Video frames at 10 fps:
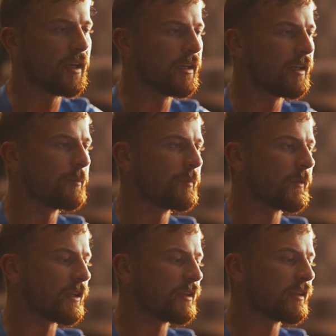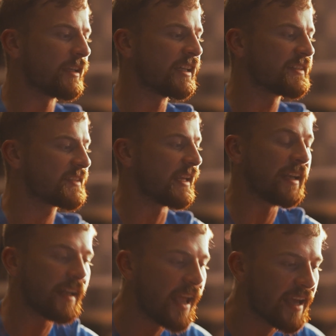um, uh, and it's and
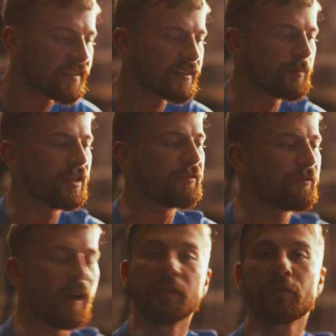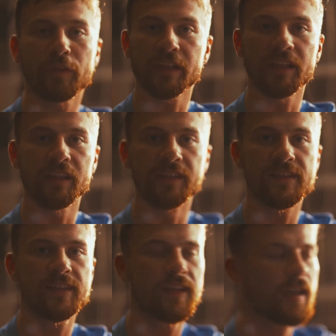it has to be fun for
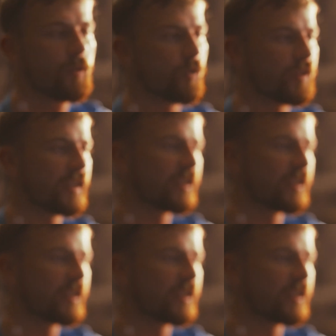kids where they